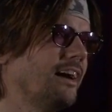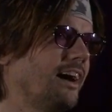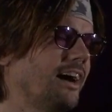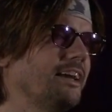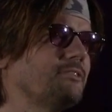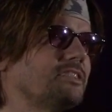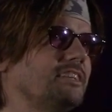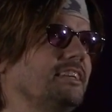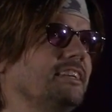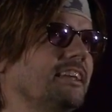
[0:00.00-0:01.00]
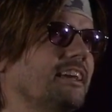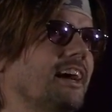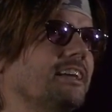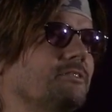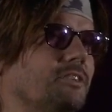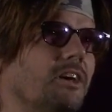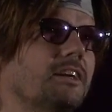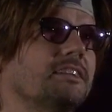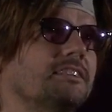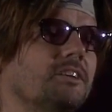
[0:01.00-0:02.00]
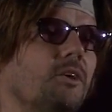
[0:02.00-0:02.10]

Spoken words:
I have seen the kind of darkness that